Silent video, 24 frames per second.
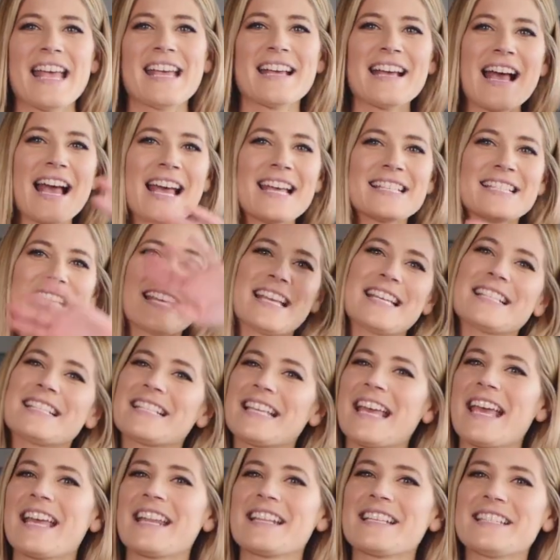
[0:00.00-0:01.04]
Hey guys, it's
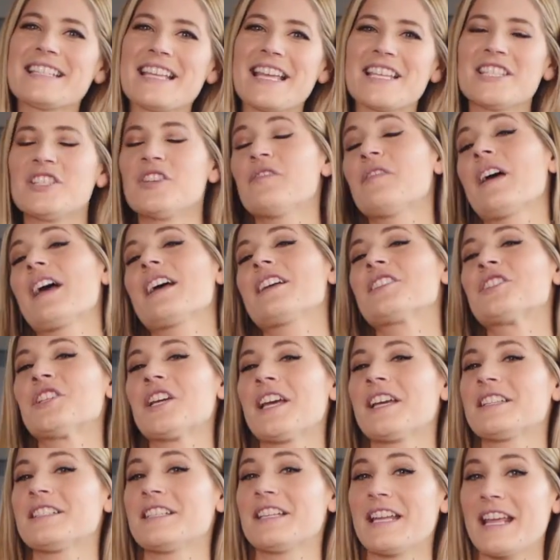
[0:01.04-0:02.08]
Candace the Edgy Veg,
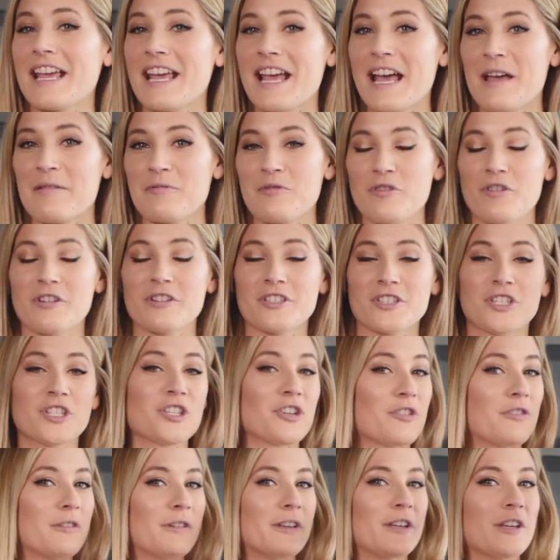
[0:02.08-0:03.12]
and today I'm going to
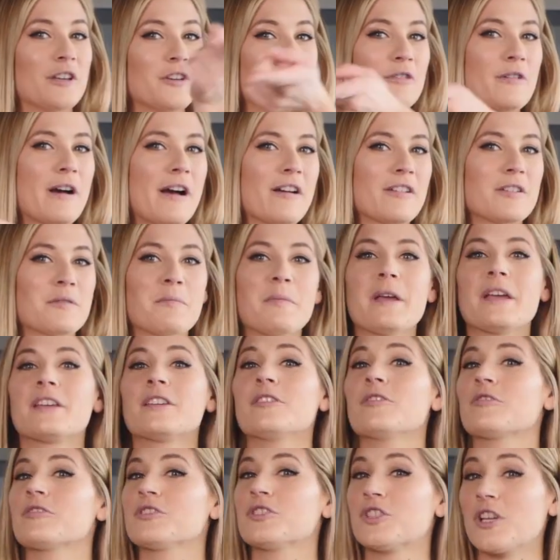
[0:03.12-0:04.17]
show you how to
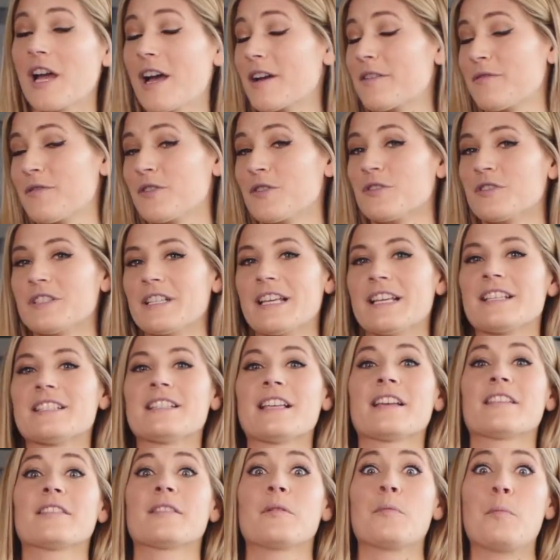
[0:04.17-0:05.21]
make your jackfruit taste
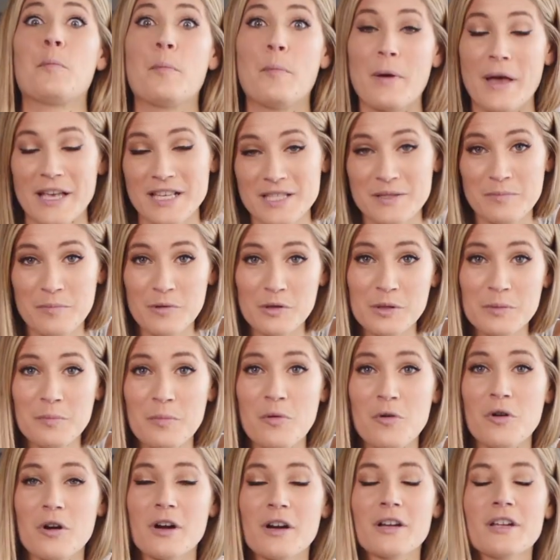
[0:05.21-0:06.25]
like the best pulled
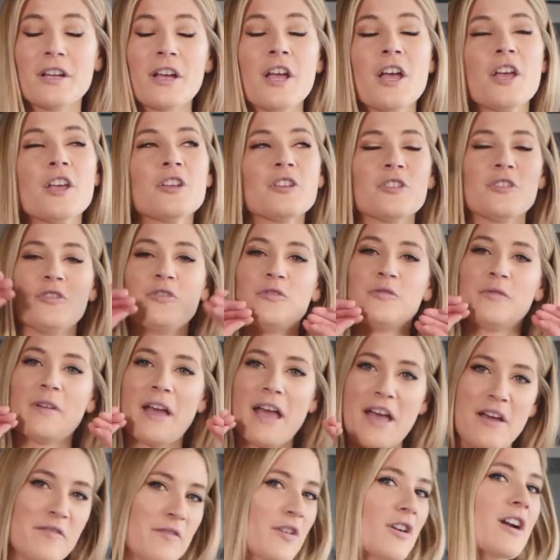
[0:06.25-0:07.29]
pork you've
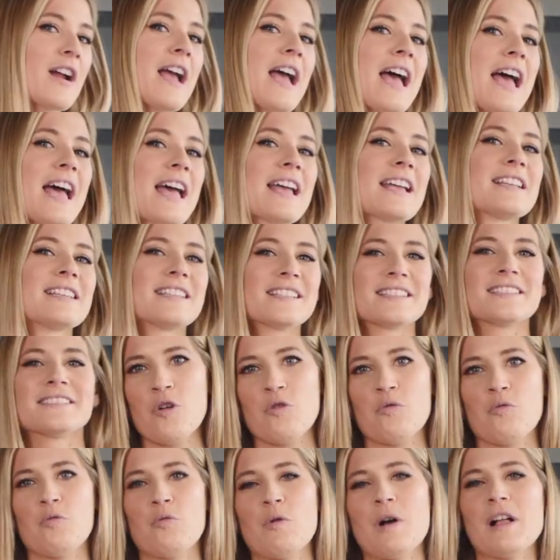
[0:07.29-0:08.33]
ever had.
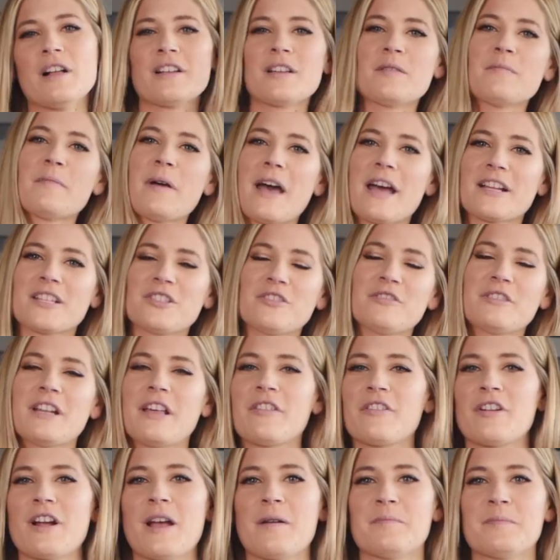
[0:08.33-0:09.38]
Welcome back to
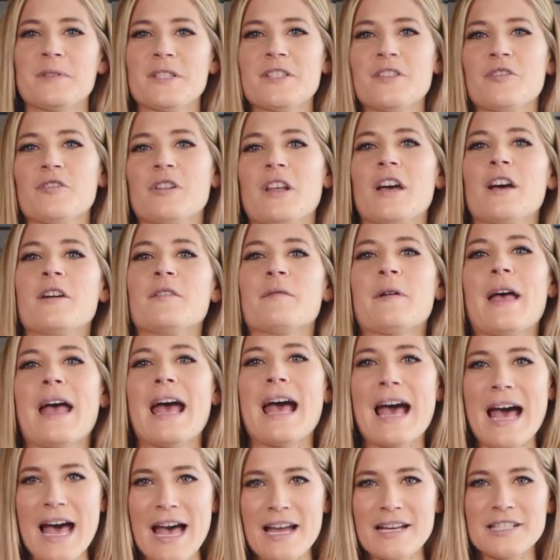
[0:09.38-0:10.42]
another episode of
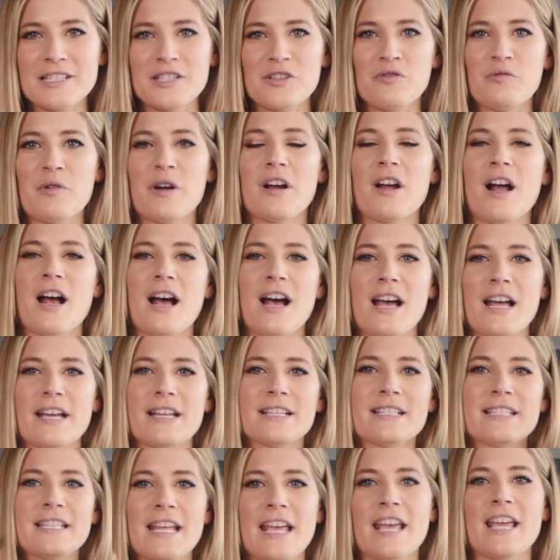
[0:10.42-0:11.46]
Hacked, where I
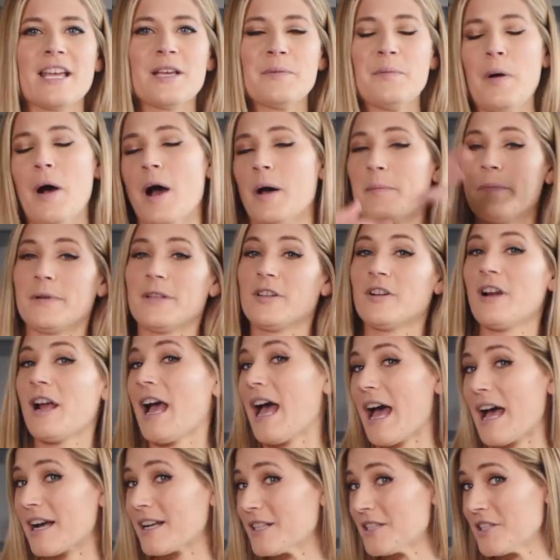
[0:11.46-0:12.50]
take popular
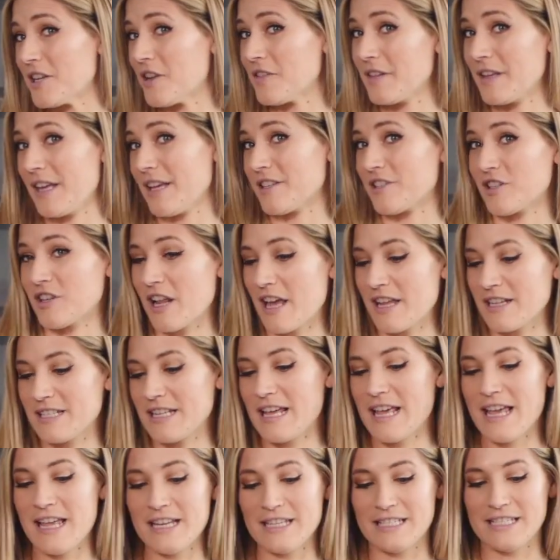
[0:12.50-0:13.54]
hacks on the internet
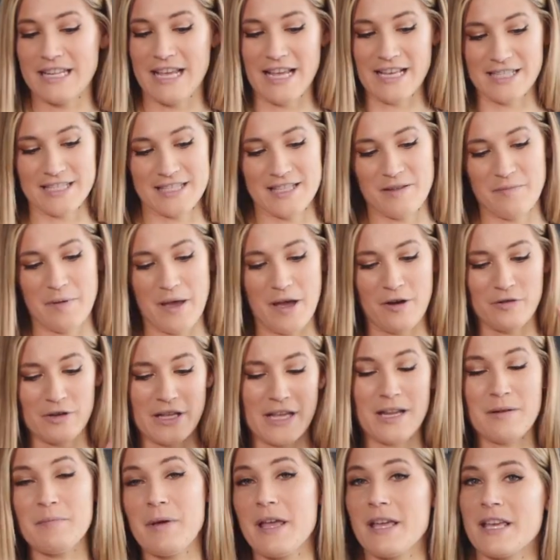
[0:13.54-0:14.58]
and test them
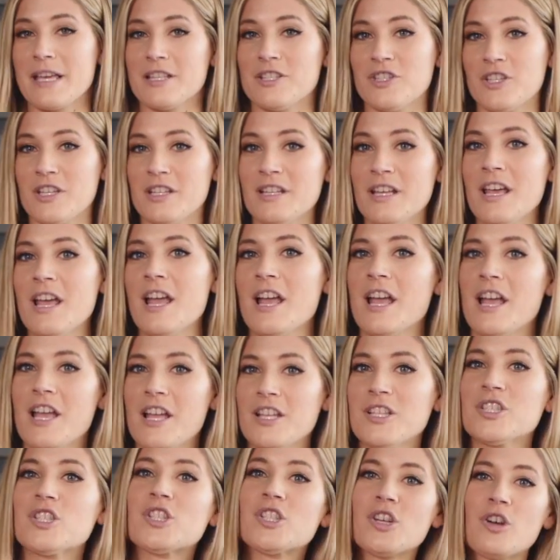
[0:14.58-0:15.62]
out in my kitchen
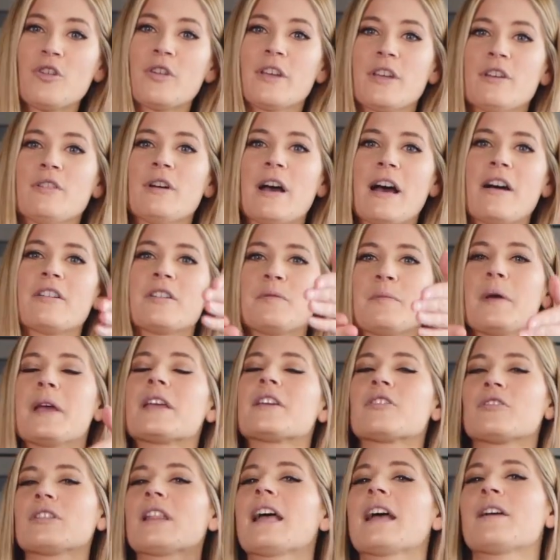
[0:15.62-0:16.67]
and show you how to
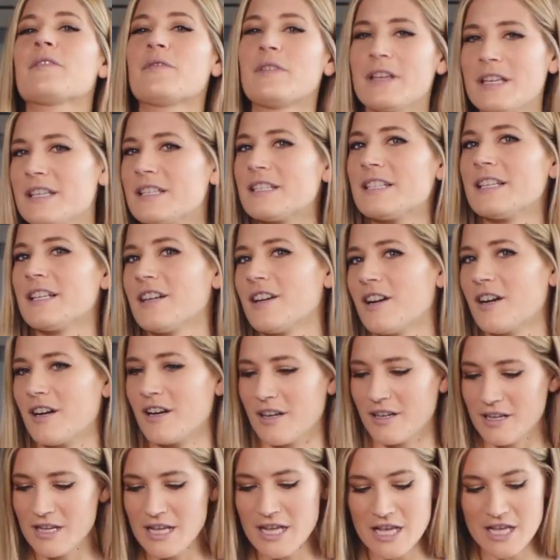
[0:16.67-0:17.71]
make your life
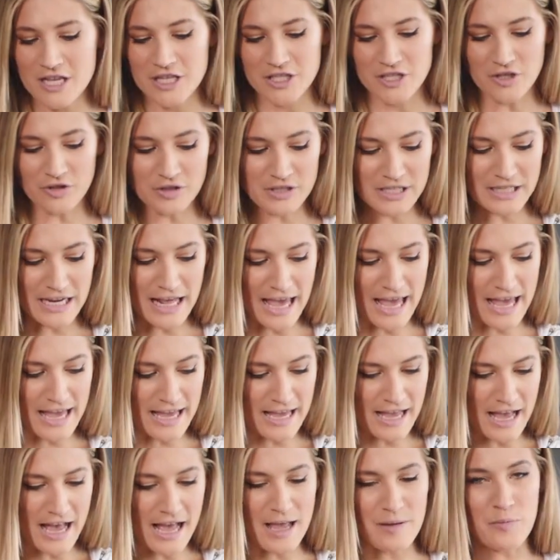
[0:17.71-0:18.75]
easier. So
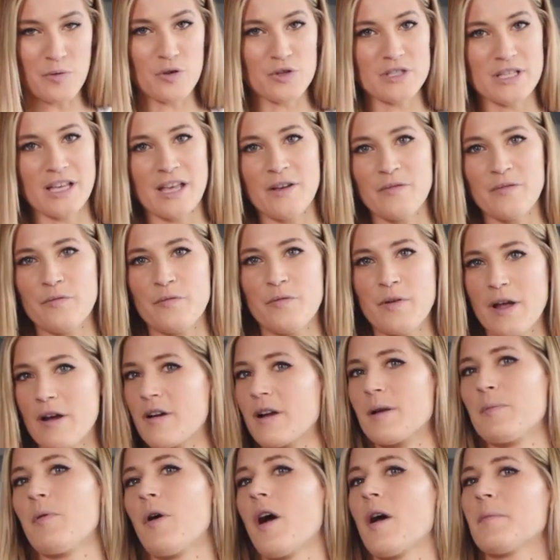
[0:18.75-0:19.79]
today I'm using a
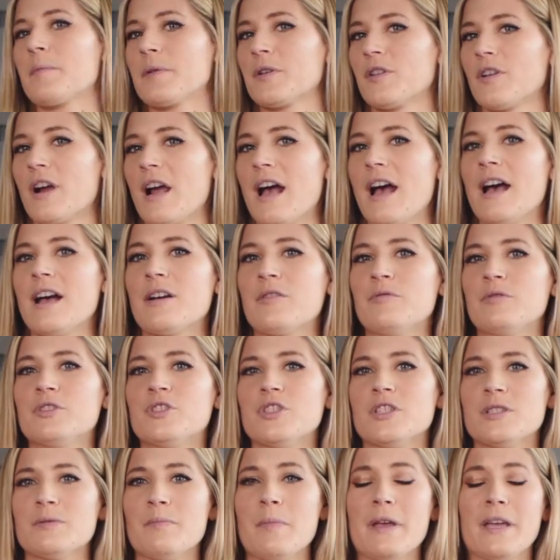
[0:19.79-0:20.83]
very popular hack, which
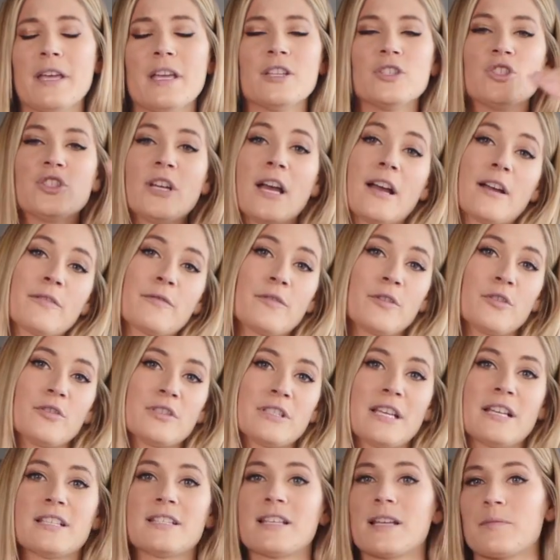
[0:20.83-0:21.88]
is making jackfruit
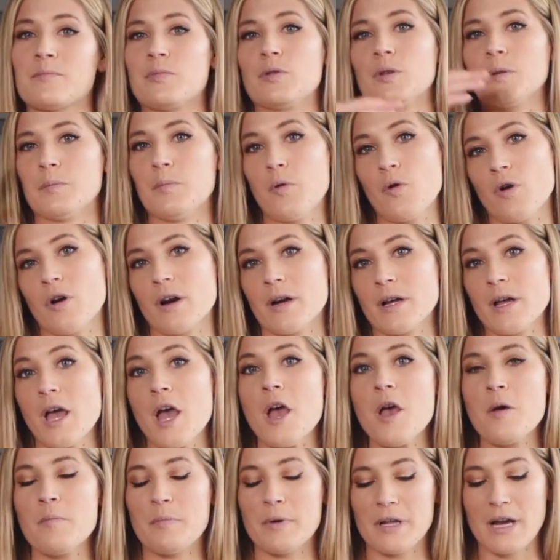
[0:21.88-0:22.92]
taste like pulled pork,
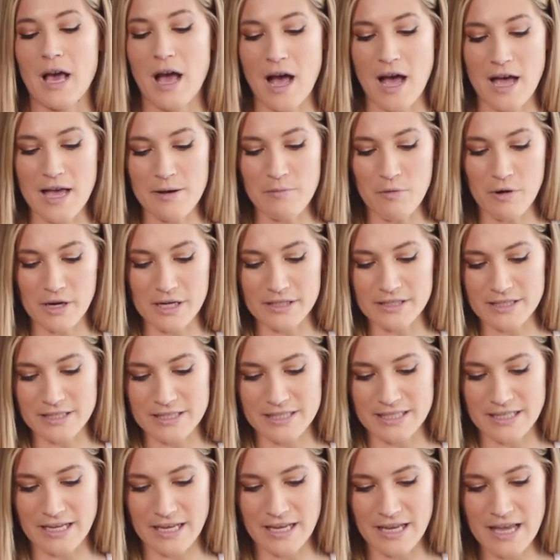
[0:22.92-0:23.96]
but I wanted to
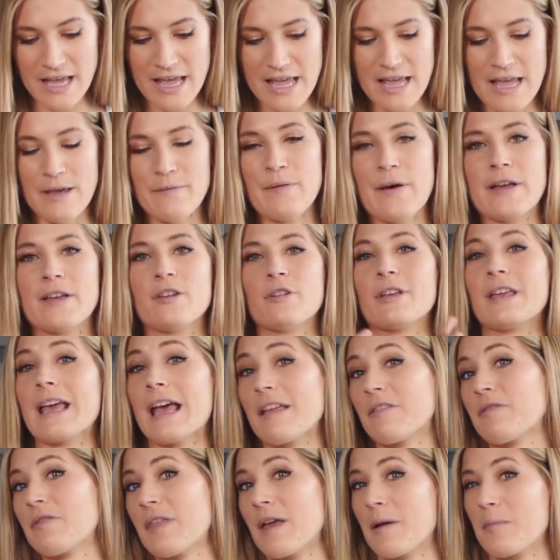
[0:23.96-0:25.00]
see if I could
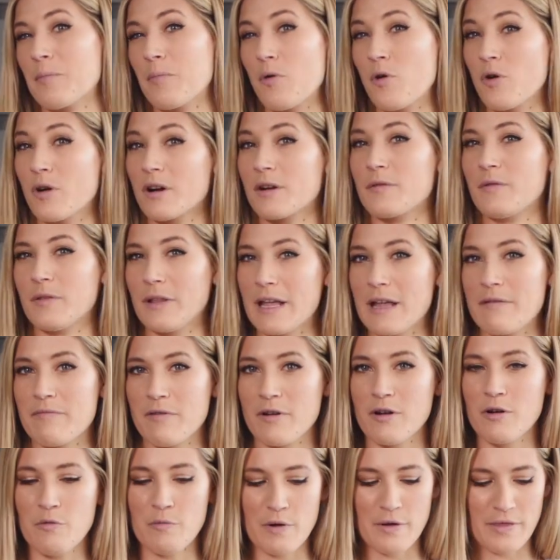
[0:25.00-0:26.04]
get that pork
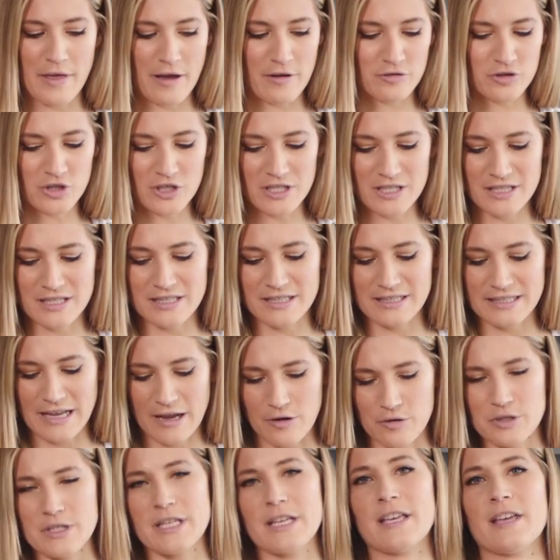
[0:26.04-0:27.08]
flavor without just
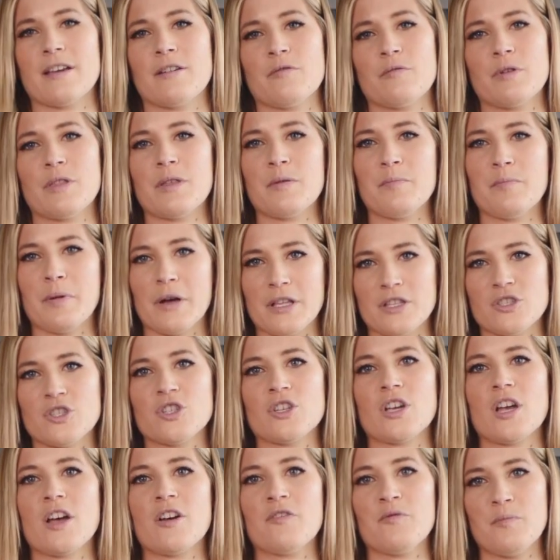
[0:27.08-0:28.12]
dousing it with a bunch
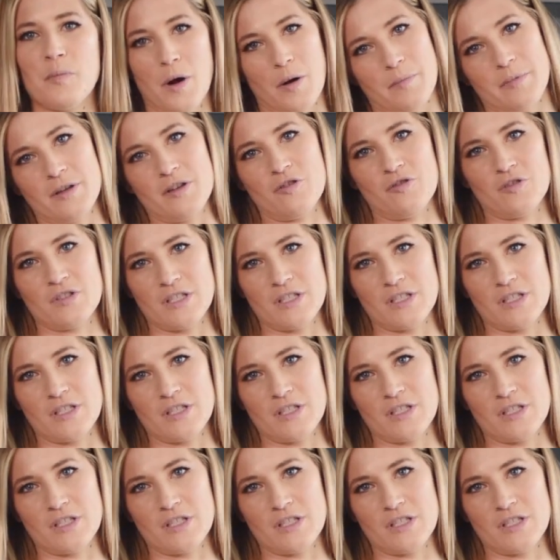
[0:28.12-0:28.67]
of barbecue